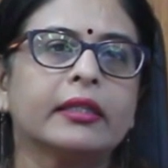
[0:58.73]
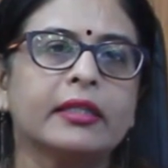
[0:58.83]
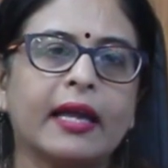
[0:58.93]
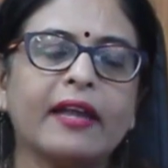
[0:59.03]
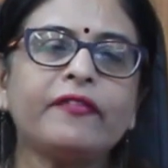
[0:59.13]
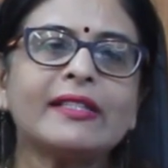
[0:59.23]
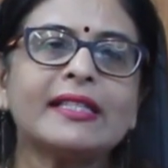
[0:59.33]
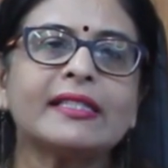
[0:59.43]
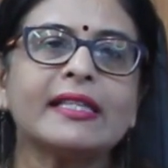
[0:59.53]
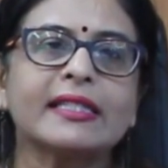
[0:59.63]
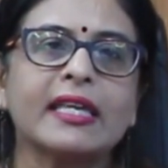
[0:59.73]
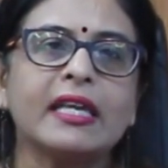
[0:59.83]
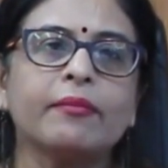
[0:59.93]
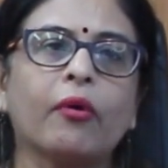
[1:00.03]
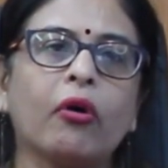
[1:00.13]
The FSSC
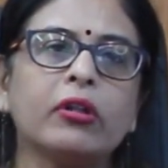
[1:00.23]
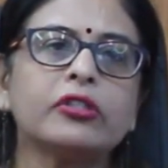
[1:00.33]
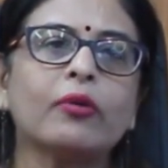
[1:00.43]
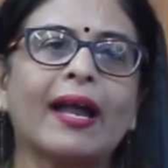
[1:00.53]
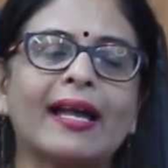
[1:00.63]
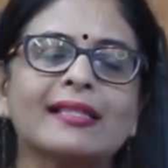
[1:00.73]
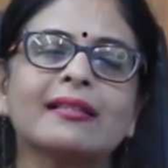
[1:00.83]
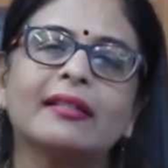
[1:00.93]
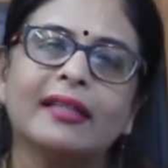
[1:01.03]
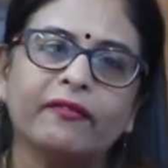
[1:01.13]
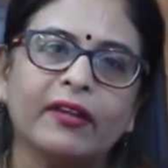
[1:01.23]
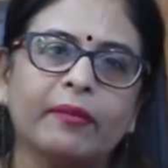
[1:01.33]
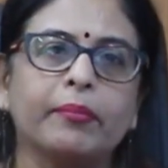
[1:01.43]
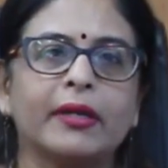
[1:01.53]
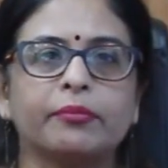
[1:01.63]
scheme also has a
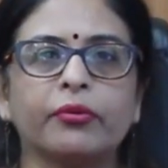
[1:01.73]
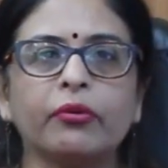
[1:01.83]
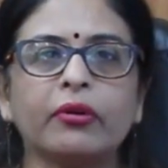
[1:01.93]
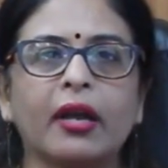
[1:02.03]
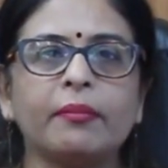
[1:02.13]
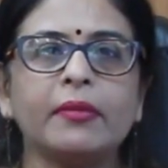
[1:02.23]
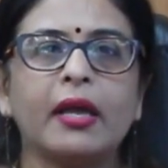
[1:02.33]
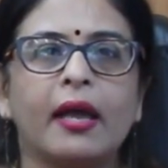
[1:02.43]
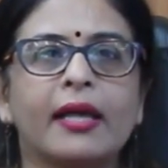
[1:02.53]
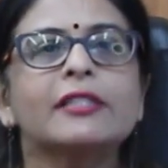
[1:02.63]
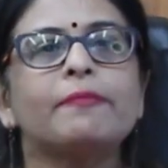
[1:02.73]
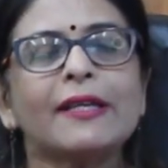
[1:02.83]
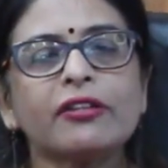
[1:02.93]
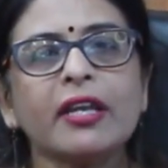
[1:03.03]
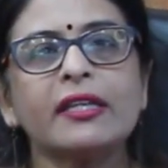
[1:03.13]
development program
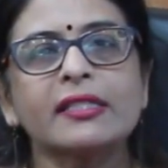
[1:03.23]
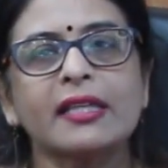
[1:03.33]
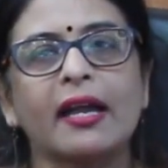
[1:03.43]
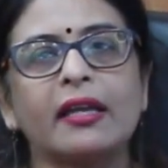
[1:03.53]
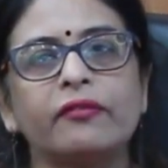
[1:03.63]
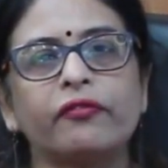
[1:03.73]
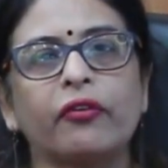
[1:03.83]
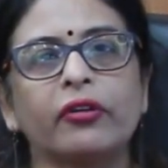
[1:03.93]
specially designed